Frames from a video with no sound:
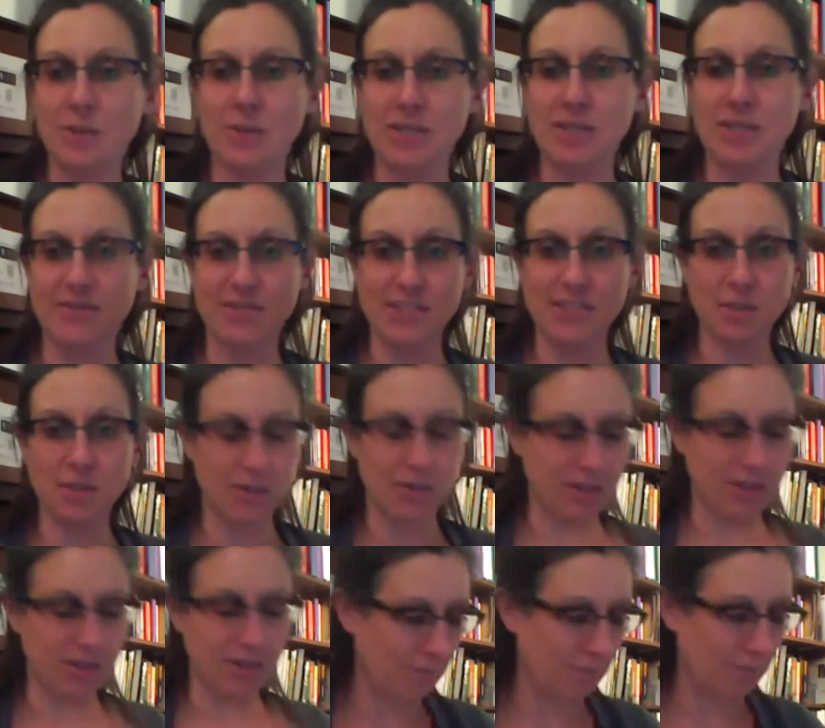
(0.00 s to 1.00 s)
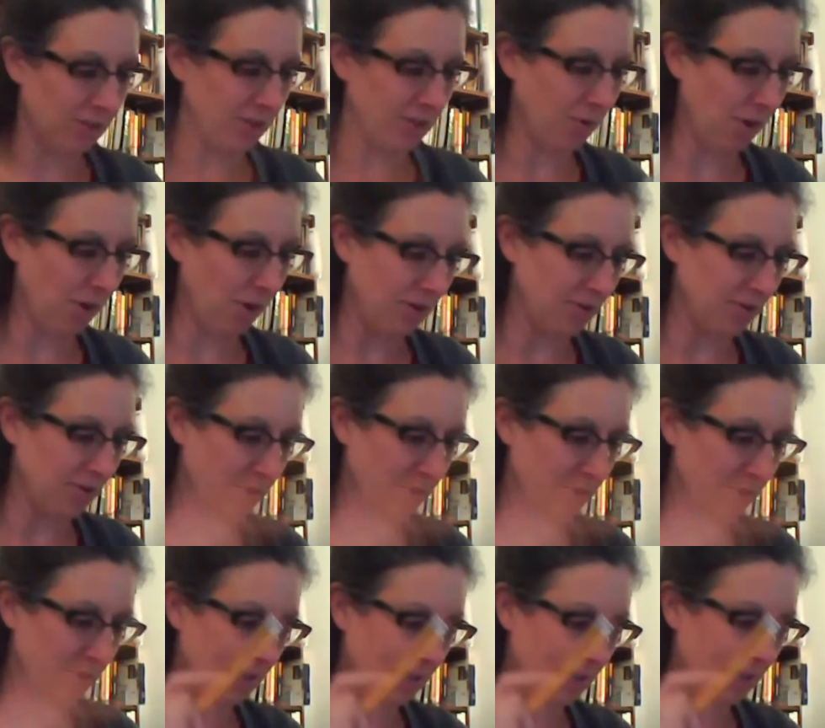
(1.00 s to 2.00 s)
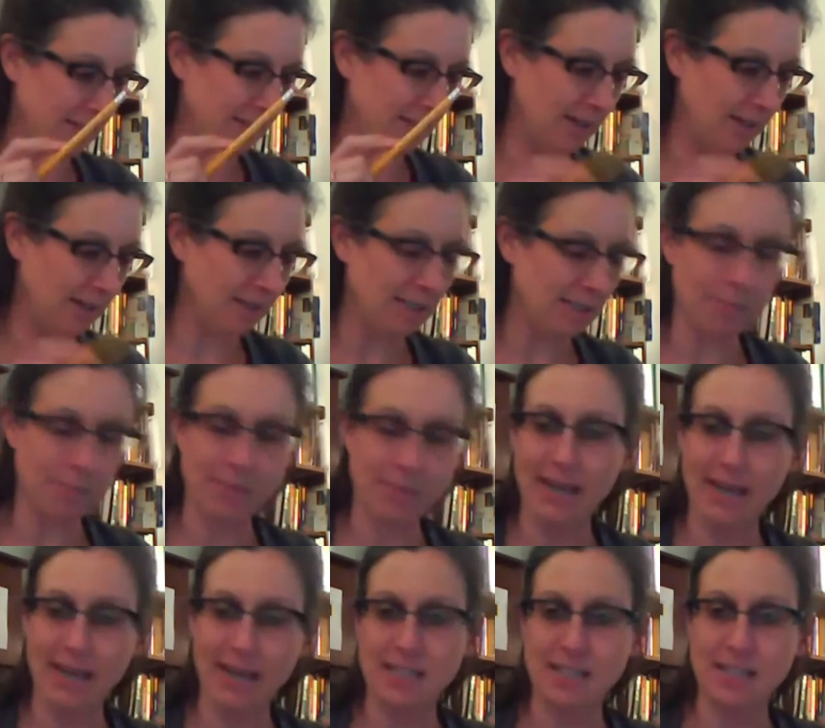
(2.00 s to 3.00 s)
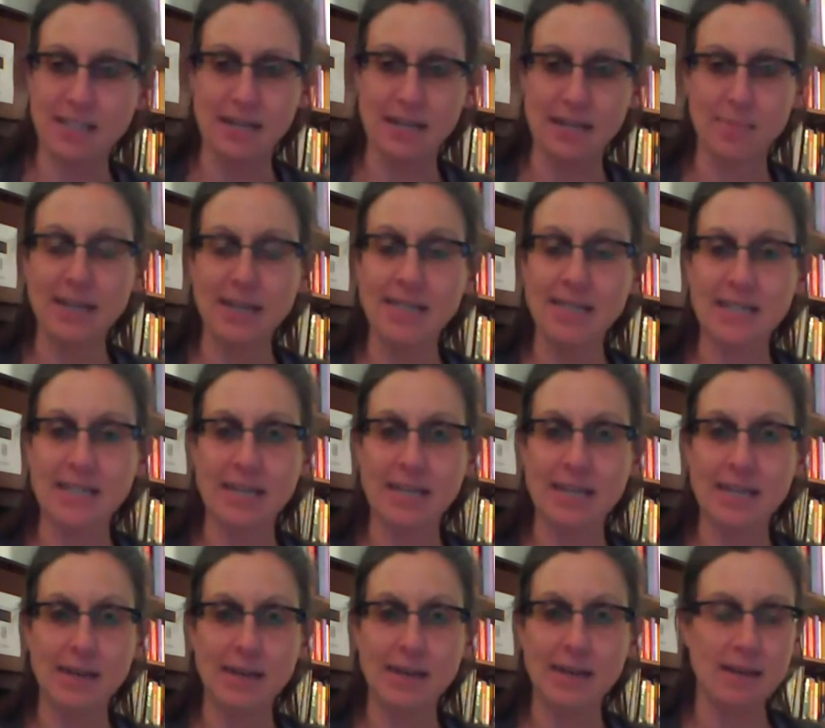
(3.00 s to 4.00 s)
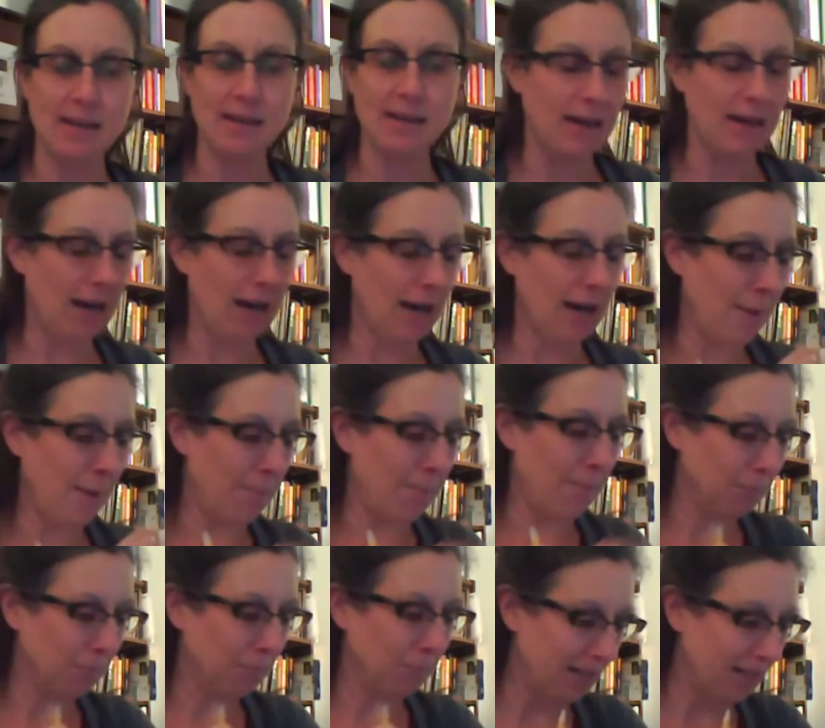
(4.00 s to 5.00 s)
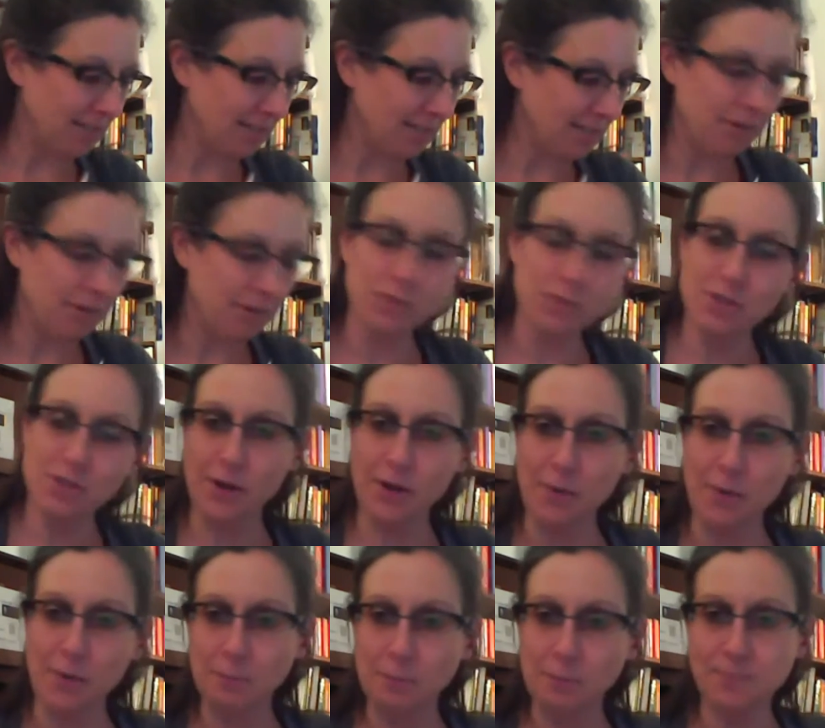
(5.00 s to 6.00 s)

So he's a physical therapist who also does, he's a PhD PT down in Brazil.